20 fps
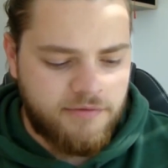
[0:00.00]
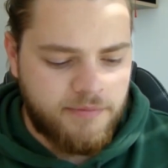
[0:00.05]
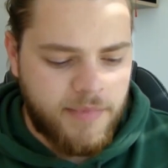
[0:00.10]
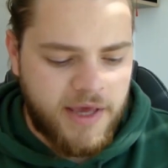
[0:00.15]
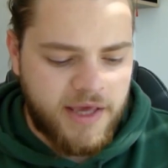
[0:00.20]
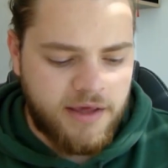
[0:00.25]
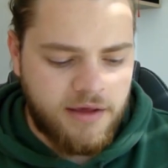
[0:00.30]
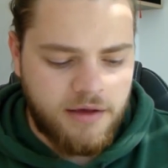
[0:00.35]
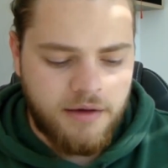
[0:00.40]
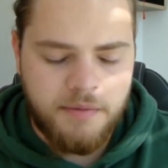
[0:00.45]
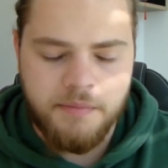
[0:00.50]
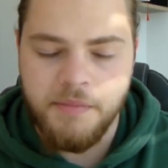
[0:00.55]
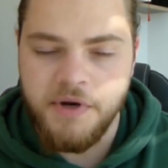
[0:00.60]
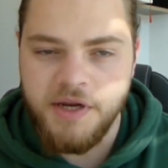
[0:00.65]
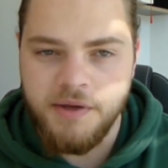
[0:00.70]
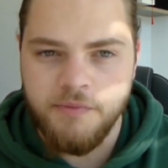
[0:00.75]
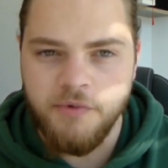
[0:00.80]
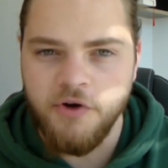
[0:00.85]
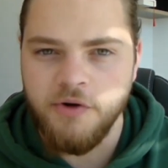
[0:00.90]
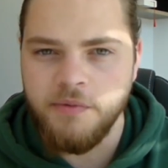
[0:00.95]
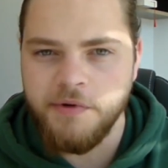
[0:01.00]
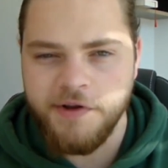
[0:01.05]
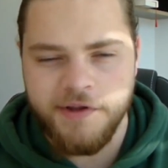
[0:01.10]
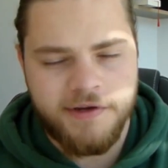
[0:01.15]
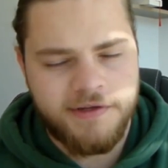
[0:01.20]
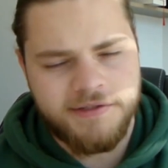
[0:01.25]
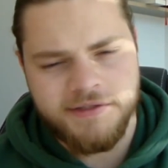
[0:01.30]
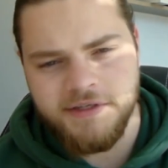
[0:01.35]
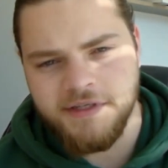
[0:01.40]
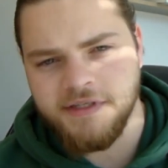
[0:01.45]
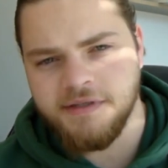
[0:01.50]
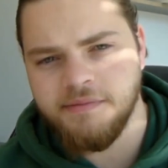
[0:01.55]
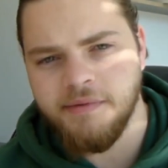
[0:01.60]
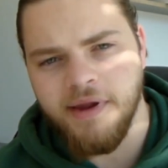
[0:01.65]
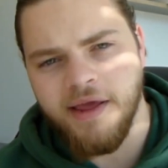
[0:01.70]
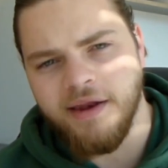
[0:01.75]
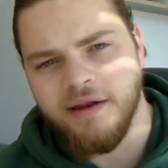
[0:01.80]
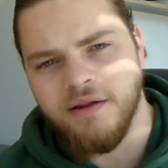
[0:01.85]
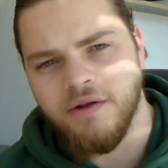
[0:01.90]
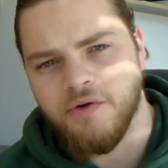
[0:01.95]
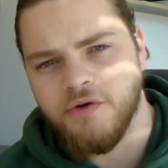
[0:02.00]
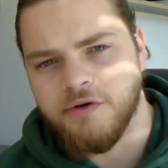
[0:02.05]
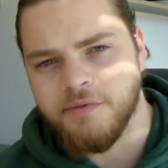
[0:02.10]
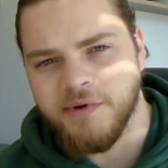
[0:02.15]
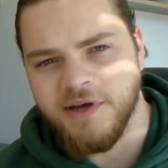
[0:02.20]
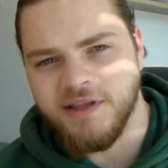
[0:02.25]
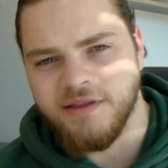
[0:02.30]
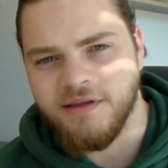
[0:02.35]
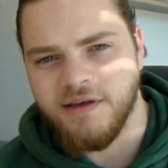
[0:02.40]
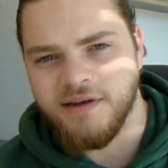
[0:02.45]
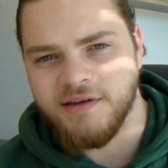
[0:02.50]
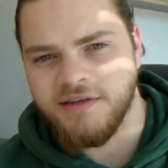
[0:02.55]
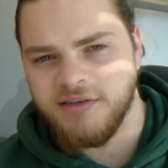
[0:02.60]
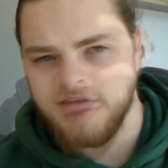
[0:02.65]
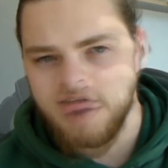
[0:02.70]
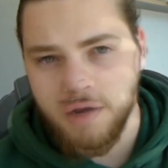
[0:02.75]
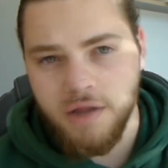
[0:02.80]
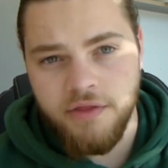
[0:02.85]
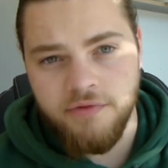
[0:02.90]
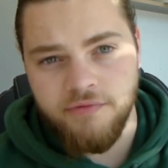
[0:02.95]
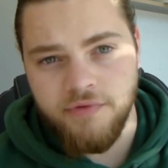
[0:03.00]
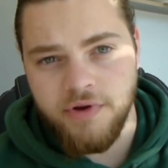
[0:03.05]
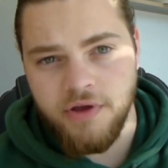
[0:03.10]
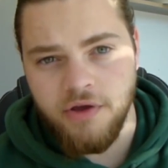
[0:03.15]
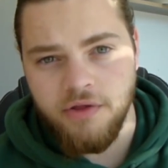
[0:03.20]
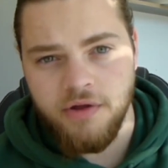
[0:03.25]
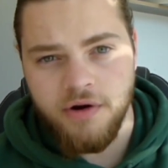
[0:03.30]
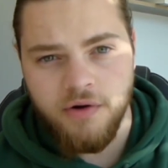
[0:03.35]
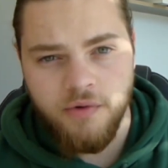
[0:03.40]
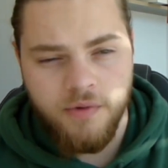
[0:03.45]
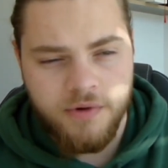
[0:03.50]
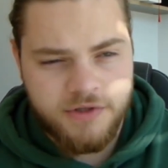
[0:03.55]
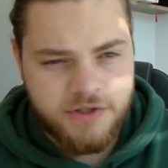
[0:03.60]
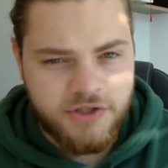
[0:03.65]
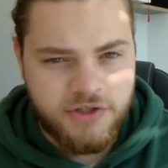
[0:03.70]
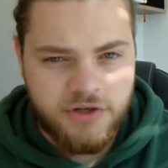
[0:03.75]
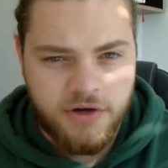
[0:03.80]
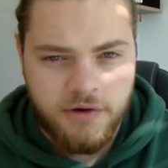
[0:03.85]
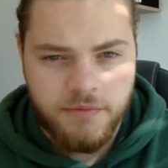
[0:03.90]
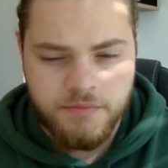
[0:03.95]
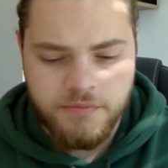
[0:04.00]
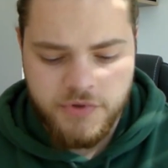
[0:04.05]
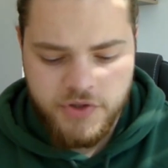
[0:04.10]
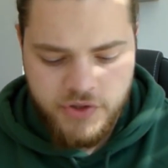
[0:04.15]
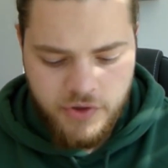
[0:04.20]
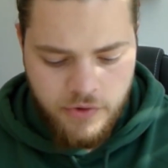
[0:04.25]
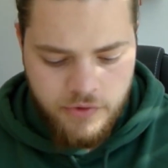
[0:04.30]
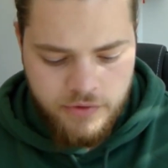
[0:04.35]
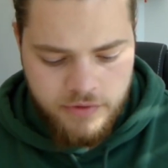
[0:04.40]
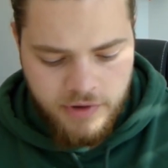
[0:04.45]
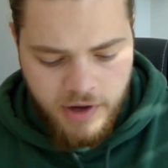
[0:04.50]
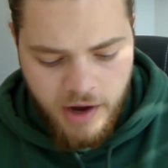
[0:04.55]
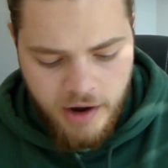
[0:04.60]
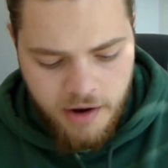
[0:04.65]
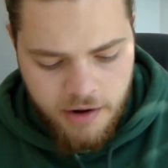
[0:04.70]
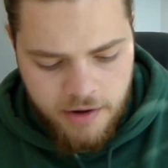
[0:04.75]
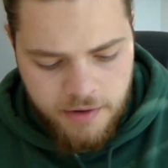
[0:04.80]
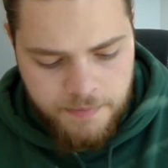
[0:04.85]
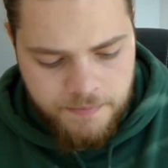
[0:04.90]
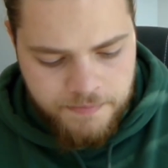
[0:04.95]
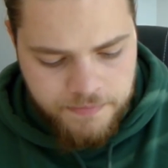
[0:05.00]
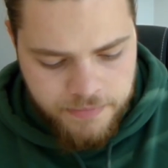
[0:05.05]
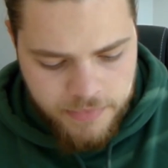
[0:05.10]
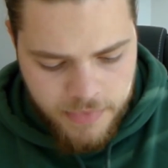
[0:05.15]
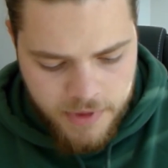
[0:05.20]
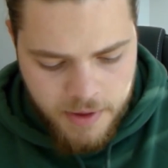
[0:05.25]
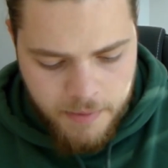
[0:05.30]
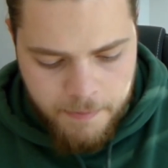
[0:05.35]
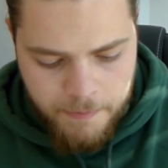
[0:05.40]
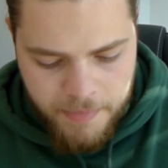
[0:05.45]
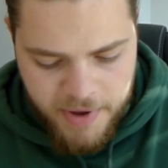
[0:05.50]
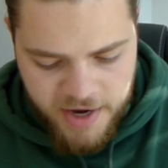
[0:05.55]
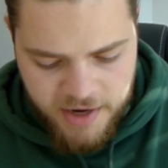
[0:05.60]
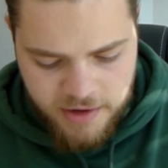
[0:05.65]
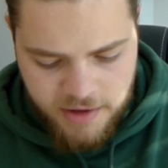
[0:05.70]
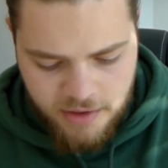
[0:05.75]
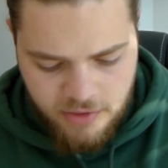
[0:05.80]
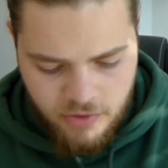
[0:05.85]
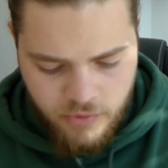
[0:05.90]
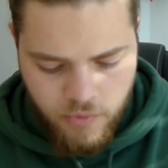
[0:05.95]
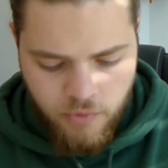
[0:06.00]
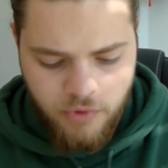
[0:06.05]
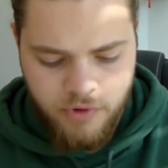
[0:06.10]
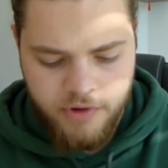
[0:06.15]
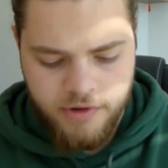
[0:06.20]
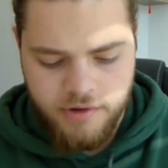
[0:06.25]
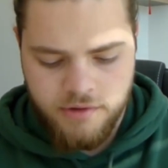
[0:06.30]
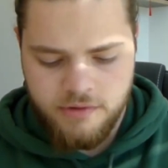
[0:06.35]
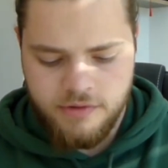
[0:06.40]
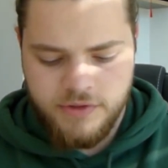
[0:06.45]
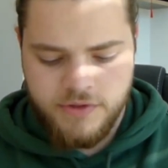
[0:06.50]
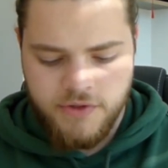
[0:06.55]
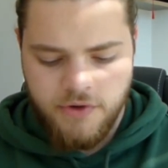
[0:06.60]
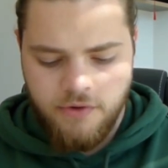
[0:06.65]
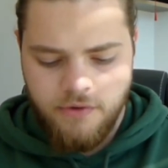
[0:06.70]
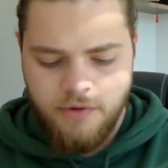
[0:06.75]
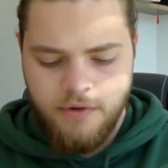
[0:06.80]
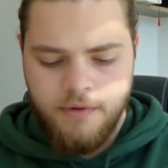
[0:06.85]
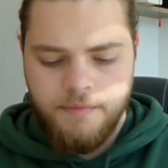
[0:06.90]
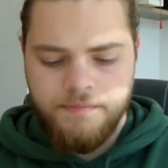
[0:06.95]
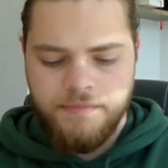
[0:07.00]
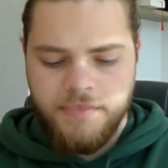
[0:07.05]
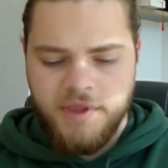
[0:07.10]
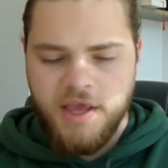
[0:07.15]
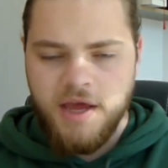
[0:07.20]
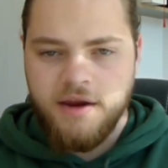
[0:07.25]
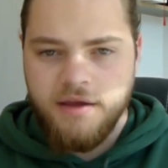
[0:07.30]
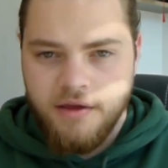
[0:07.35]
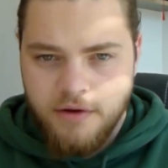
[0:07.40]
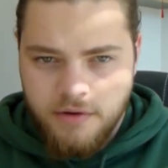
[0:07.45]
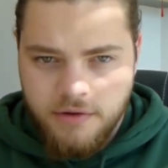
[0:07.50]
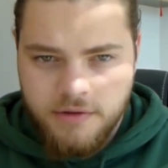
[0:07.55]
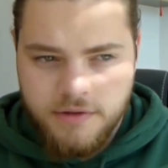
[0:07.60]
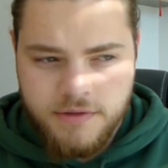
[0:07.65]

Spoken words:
making a mini bow, but he doesn't explain a lot about that. Another video that I watched showed the guy bending the wood, so getting it